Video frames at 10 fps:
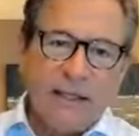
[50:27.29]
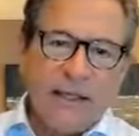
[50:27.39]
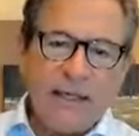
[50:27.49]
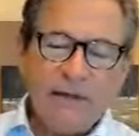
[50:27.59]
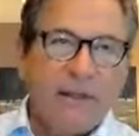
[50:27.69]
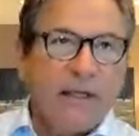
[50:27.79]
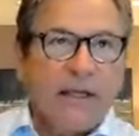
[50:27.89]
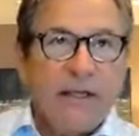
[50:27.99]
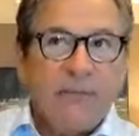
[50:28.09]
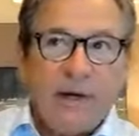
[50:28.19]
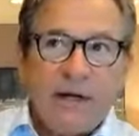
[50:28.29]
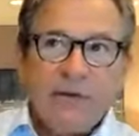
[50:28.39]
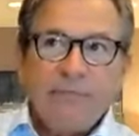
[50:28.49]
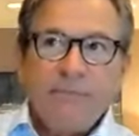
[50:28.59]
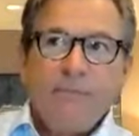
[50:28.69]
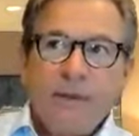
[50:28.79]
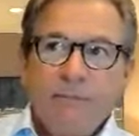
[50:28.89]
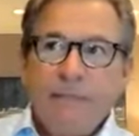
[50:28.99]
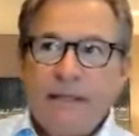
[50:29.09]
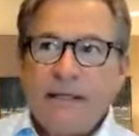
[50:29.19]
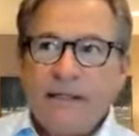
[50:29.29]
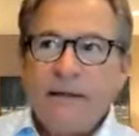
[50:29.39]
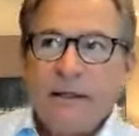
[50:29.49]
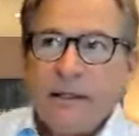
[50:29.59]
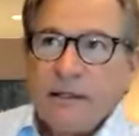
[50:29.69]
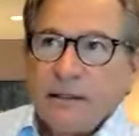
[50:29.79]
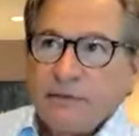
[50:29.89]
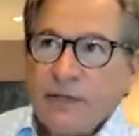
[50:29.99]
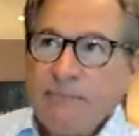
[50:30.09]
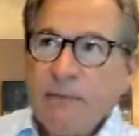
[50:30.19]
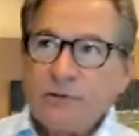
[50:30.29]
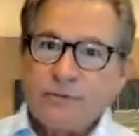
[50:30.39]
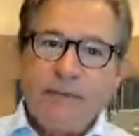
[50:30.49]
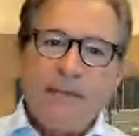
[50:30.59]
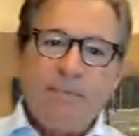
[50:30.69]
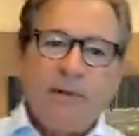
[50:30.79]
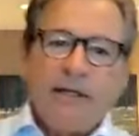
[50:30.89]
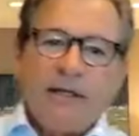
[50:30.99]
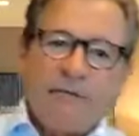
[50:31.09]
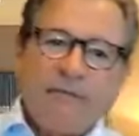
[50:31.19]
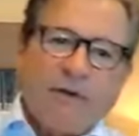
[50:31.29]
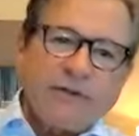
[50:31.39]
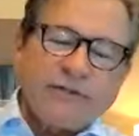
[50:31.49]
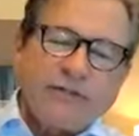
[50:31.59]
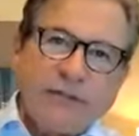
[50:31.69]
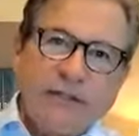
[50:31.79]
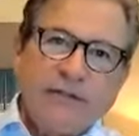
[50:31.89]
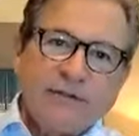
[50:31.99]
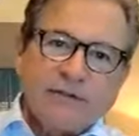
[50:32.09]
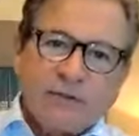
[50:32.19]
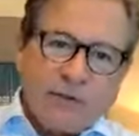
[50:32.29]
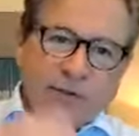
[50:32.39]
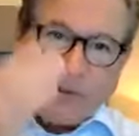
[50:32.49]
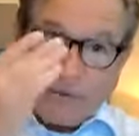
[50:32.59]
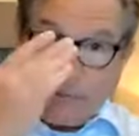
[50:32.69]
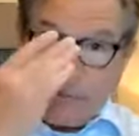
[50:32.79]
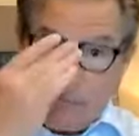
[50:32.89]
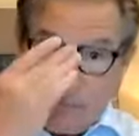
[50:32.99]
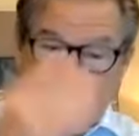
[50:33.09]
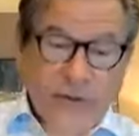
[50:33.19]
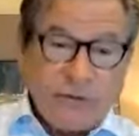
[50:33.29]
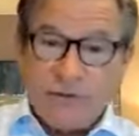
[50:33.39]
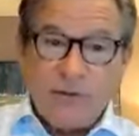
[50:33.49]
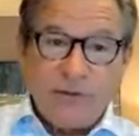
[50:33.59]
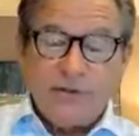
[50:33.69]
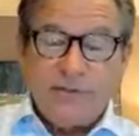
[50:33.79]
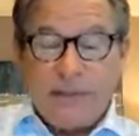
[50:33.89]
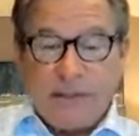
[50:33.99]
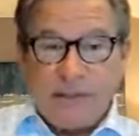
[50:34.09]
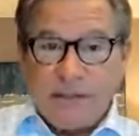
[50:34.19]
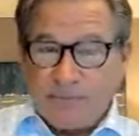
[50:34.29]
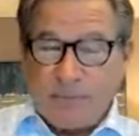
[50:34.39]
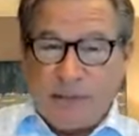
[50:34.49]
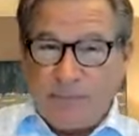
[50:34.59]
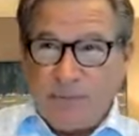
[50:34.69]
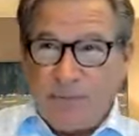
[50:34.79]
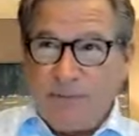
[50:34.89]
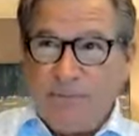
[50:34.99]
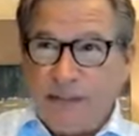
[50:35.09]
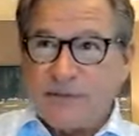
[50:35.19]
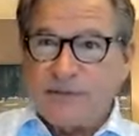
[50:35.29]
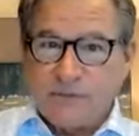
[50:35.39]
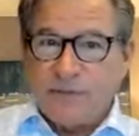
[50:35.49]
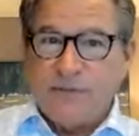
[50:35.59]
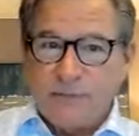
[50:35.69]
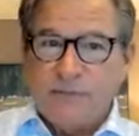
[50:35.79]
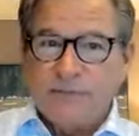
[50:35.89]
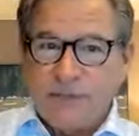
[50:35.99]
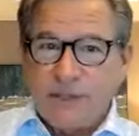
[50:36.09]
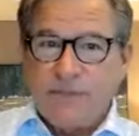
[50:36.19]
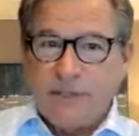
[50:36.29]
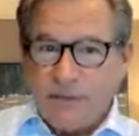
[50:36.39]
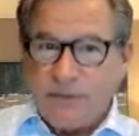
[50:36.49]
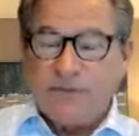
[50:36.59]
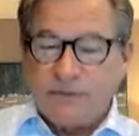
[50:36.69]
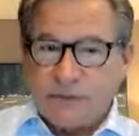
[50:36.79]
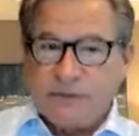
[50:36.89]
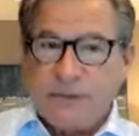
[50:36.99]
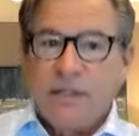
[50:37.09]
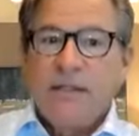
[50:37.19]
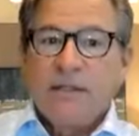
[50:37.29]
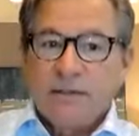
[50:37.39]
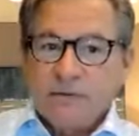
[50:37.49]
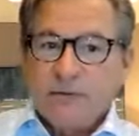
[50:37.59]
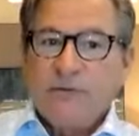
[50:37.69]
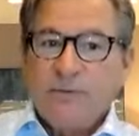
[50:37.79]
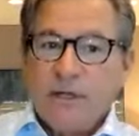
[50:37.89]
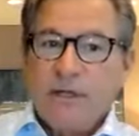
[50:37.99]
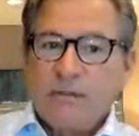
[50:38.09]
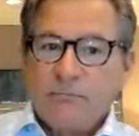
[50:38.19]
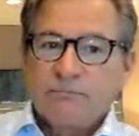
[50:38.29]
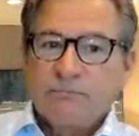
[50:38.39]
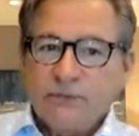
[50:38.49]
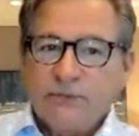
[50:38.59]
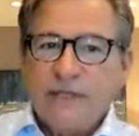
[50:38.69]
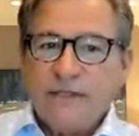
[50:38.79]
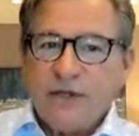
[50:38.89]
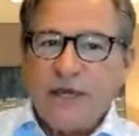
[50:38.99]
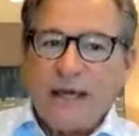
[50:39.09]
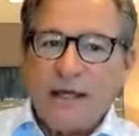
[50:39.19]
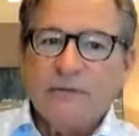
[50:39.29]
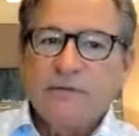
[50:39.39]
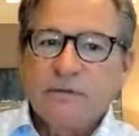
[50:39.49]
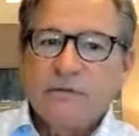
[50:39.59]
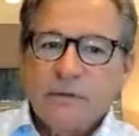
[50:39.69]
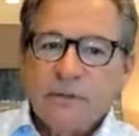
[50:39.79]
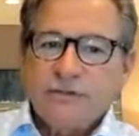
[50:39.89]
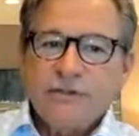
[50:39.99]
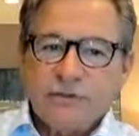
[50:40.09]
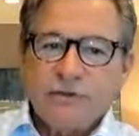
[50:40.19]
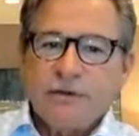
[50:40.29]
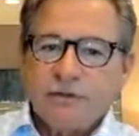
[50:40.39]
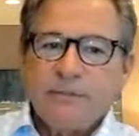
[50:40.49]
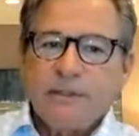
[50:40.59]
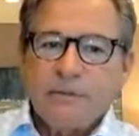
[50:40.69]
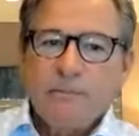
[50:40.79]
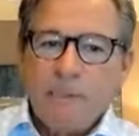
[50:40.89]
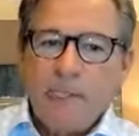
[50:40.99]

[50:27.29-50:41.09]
And rather than being, see, most people let adversity discourage them, and discouragement is probably one of the biggest tools the enemy uses to take you out. Is discouragement.